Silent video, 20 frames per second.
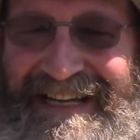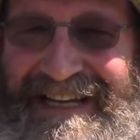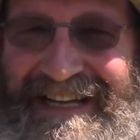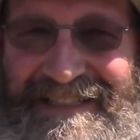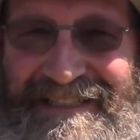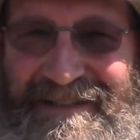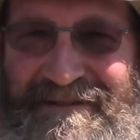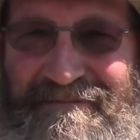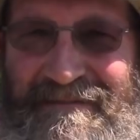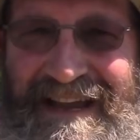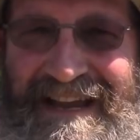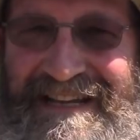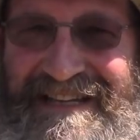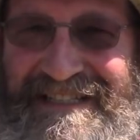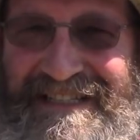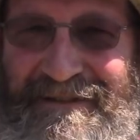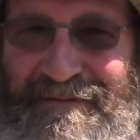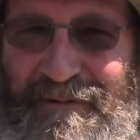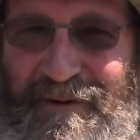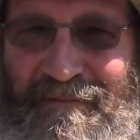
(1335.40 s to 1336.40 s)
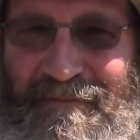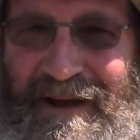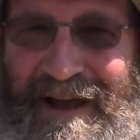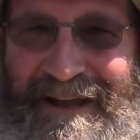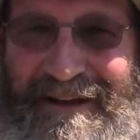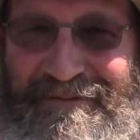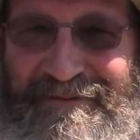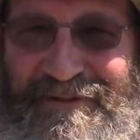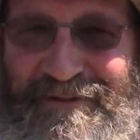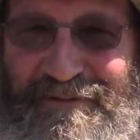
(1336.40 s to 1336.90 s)
It's amazing what
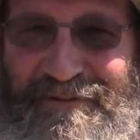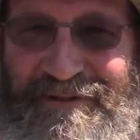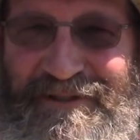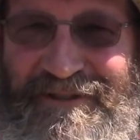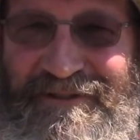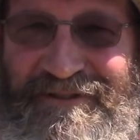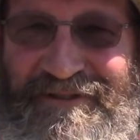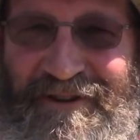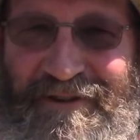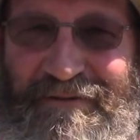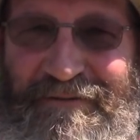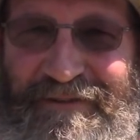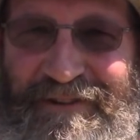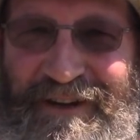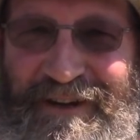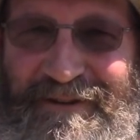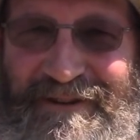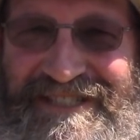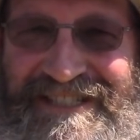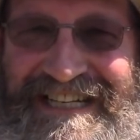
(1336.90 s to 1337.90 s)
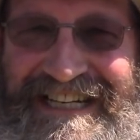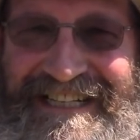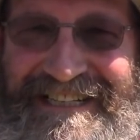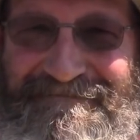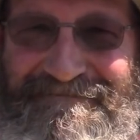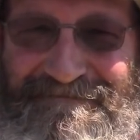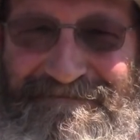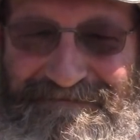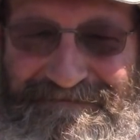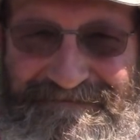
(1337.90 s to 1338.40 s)
power tools can do for you, isn't it?
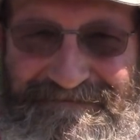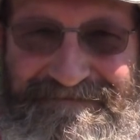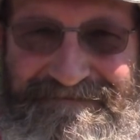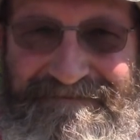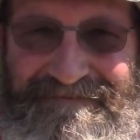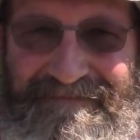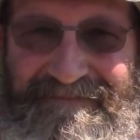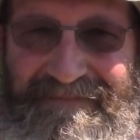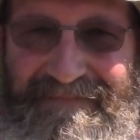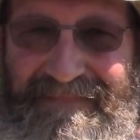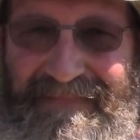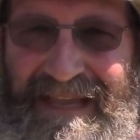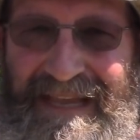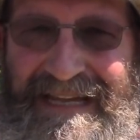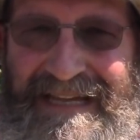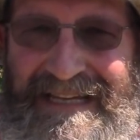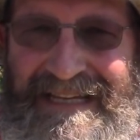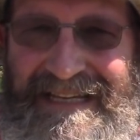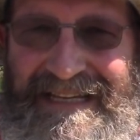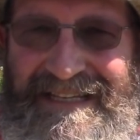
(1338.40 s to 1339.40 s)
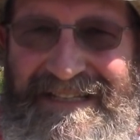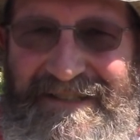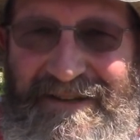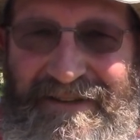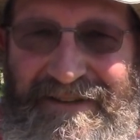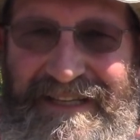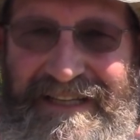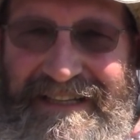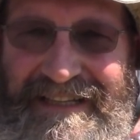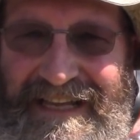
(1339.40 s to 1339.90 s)
So
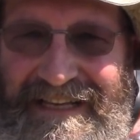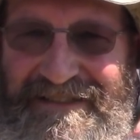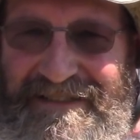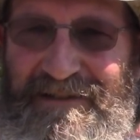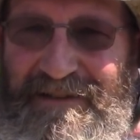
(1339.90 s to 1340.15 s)
I think that's